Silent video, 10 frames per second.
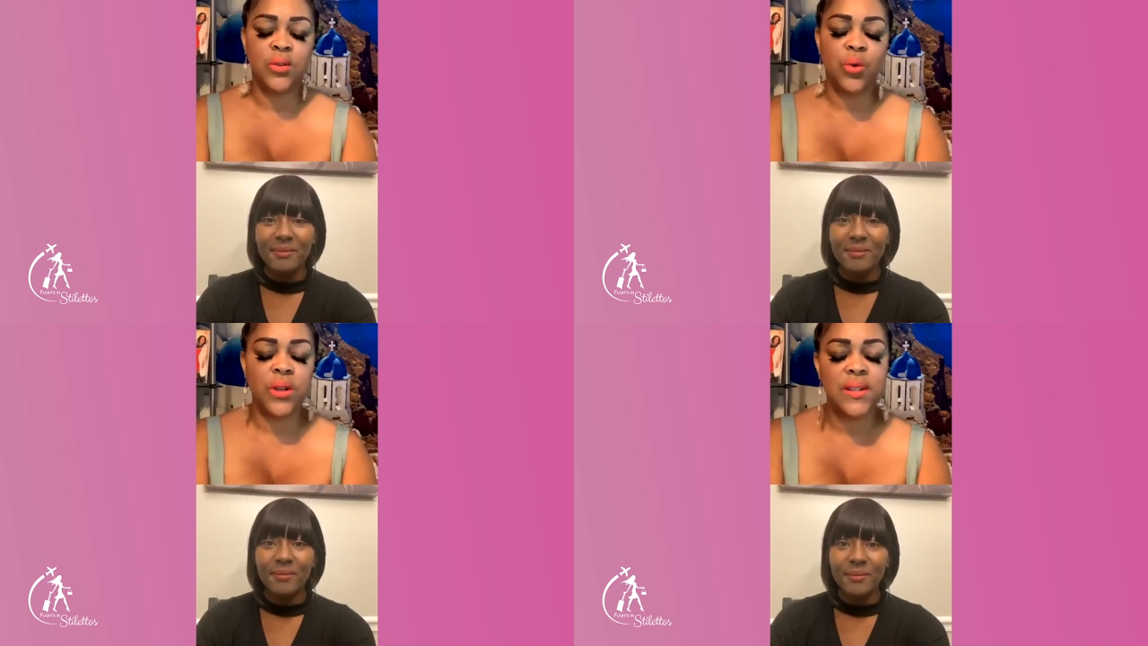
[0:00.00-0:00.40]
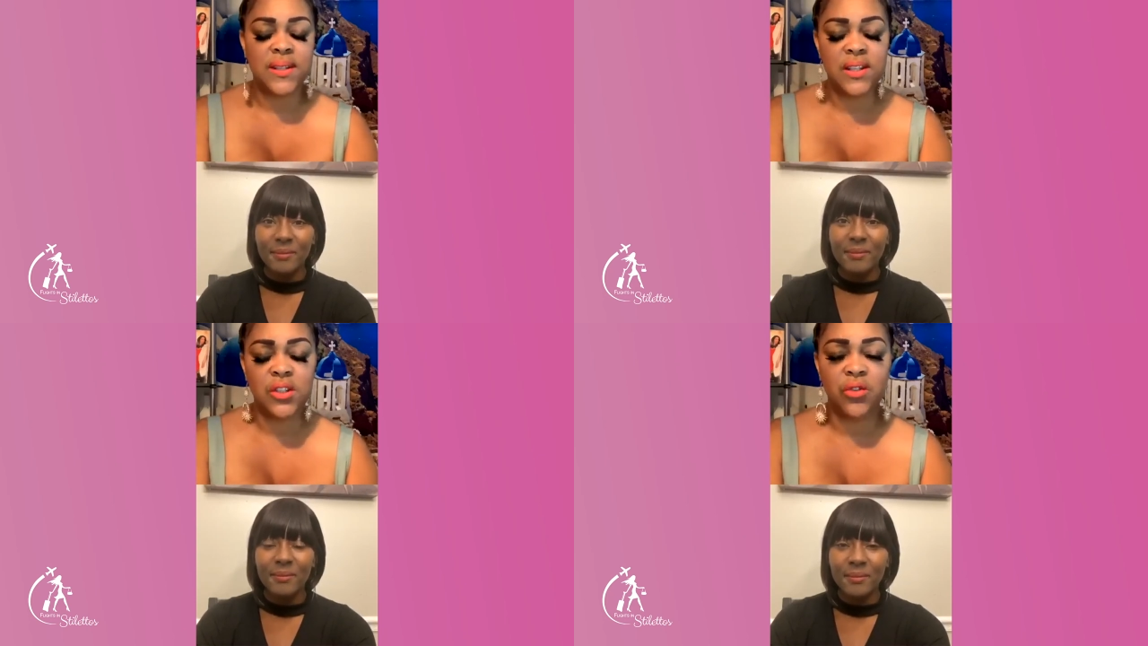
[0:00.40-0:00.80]
Speaker 1: this
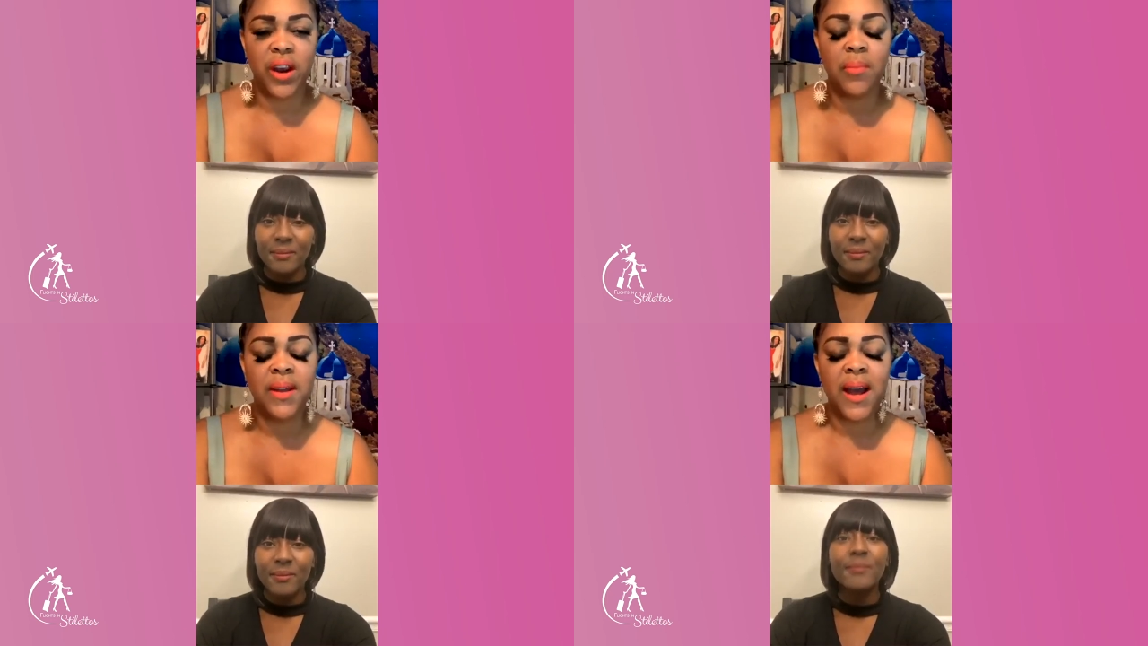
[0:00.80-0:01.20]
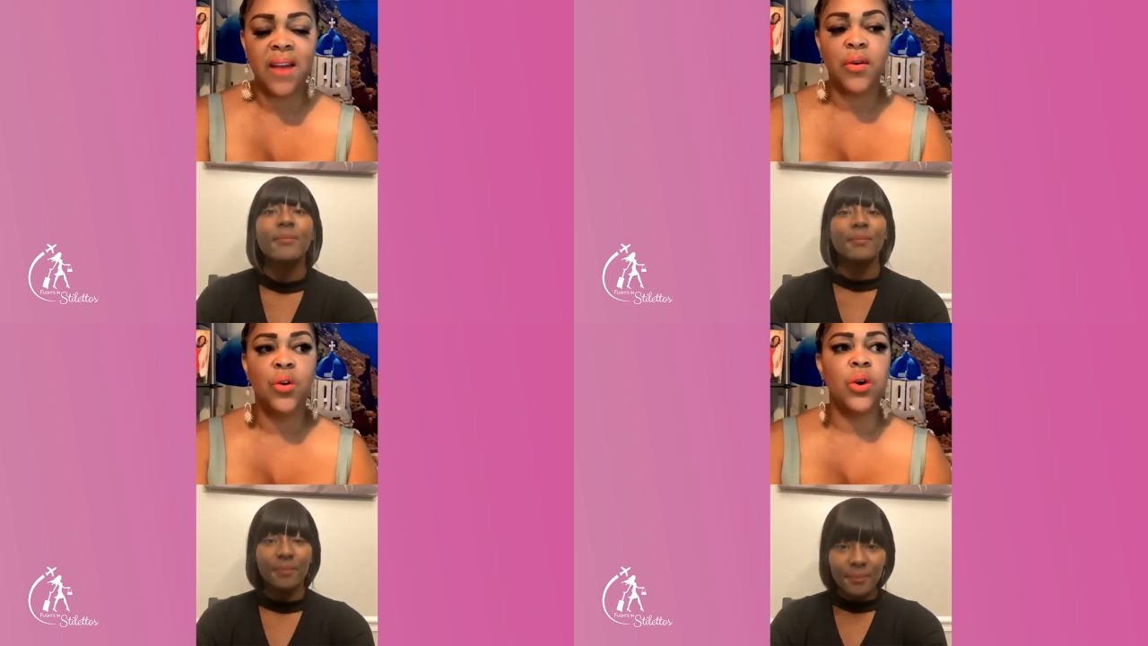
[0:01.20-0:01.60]
Instagram live
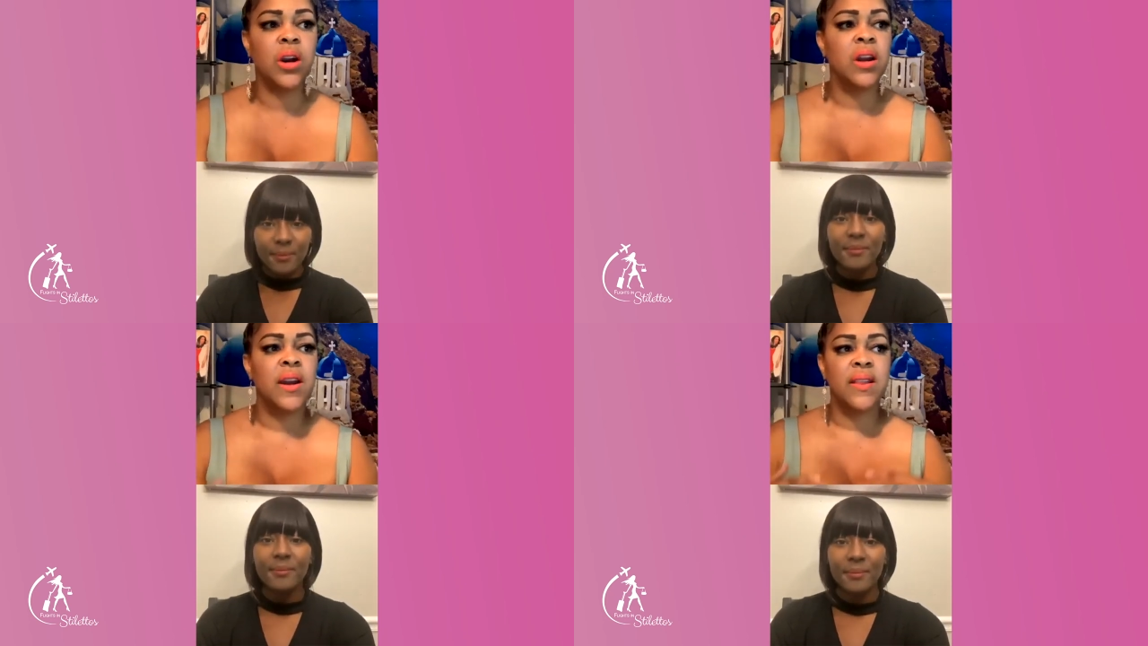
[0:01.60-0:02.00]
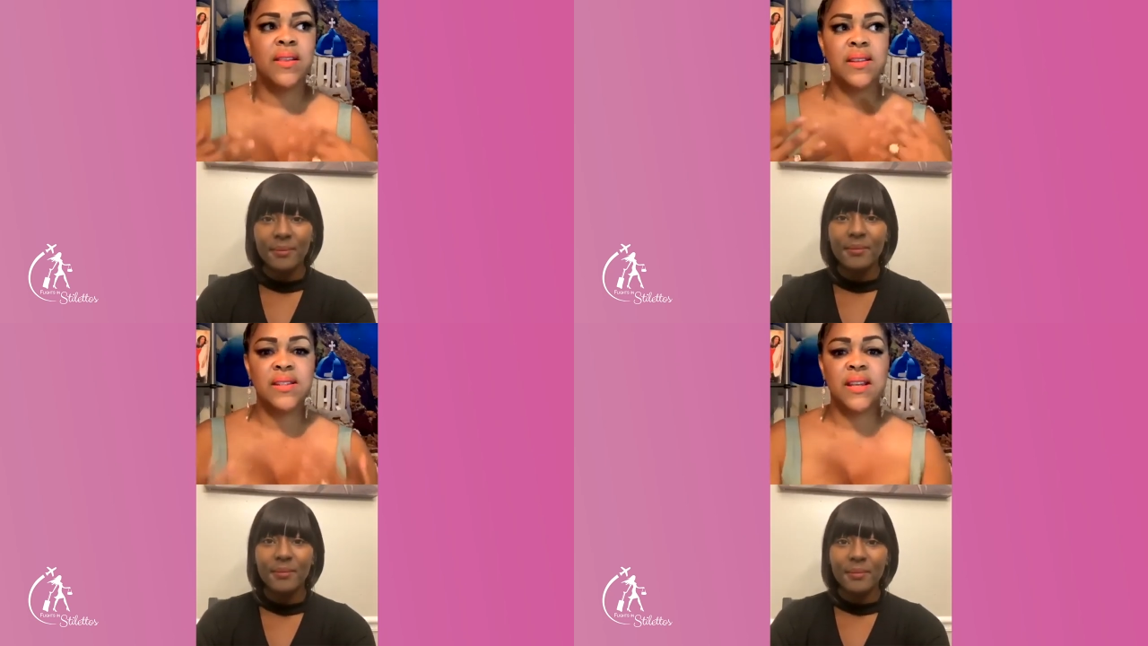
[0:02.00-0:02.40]
or this
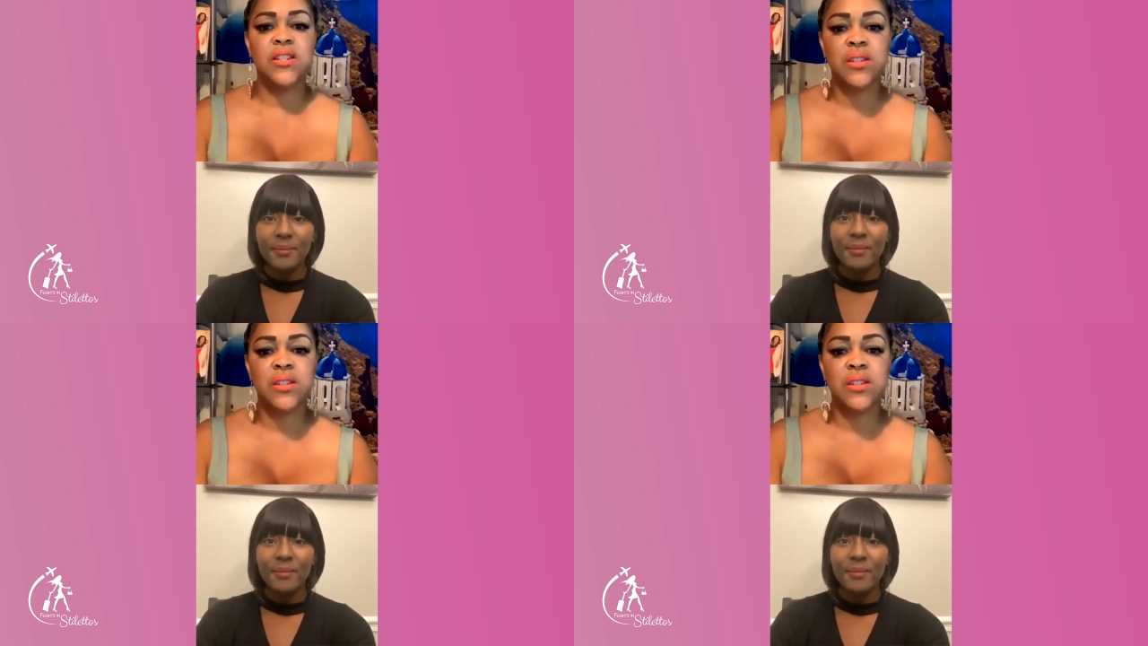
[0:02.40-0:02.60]
this